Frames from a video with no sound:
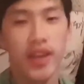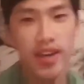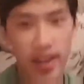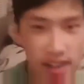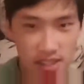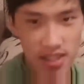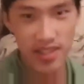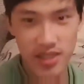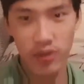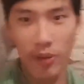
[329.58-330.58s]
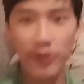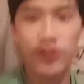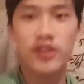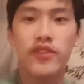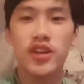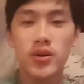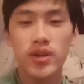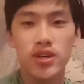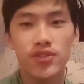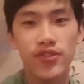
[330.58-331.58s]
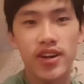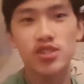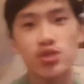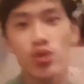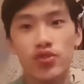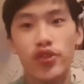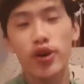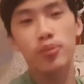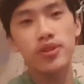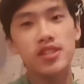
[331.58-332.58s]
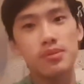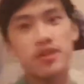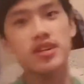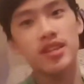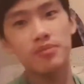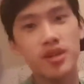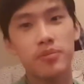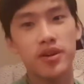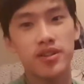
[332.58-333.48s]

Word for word: Hey guys, that's gonna wrap up for the video here. If you guys enjoyed this video, please smash that thumbs up